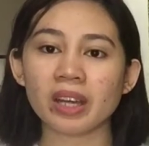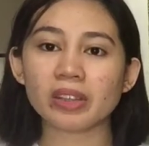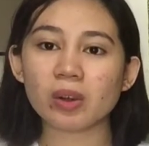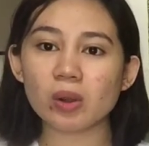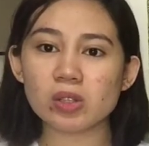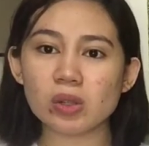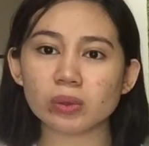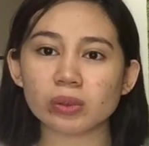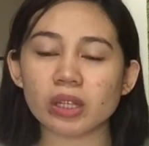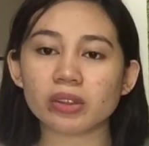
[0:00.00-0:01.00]
and also
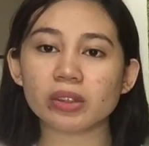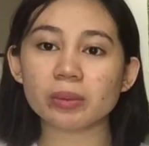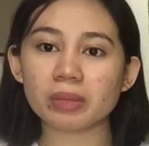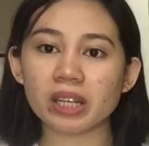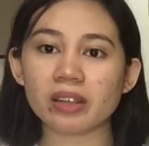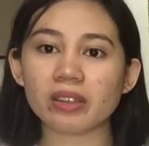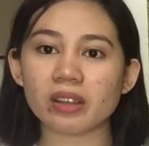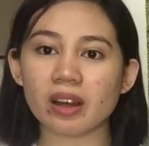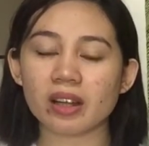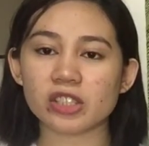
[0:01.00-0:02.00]
to determine
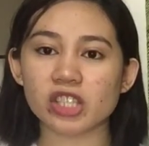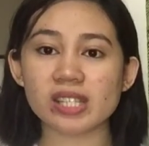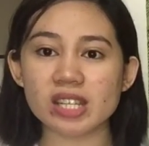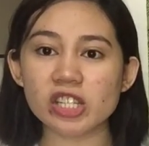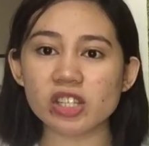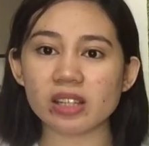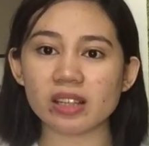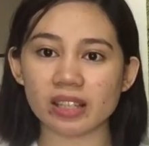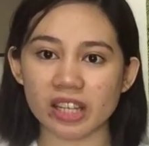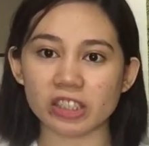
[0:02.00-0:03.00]
the
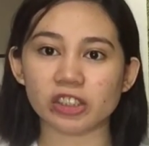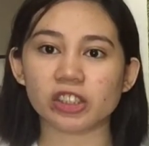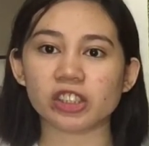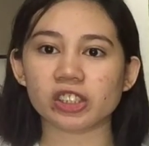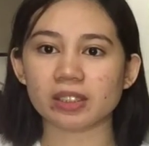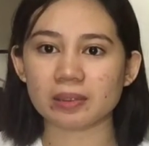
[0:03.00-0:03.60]
gestational age.